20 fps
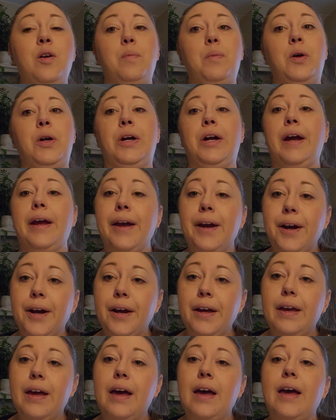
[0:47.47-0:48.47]
per
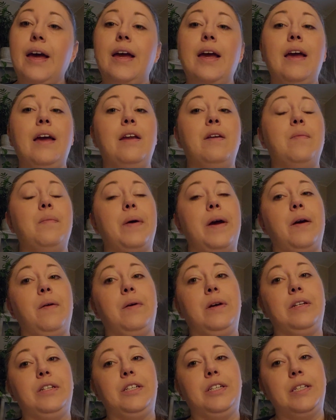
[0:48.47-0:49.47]
area and by
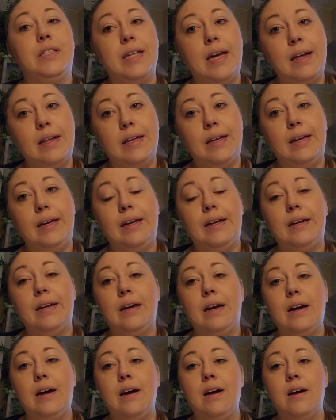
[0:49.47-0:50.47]
what you're selling.
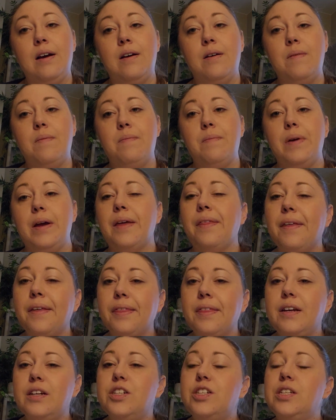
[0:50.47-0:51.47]
Um, I
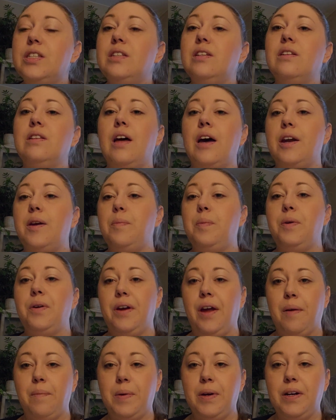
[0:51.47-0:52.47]
think there's just a lot of
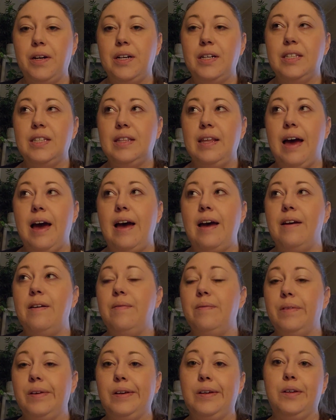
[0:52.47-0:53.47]
parameters
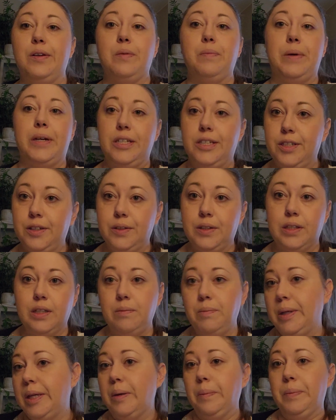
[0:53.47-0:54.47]
that, you know, my show is
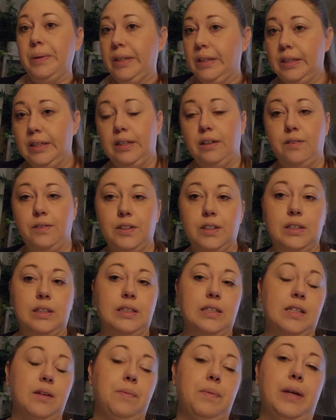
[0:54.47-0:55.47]
going to be completely different
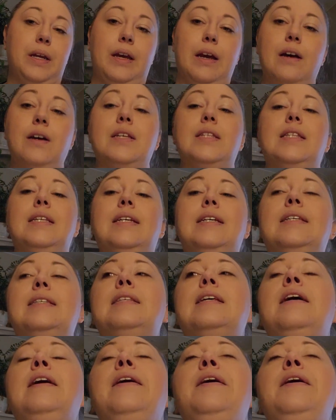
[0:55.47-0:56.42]
than somebody else's.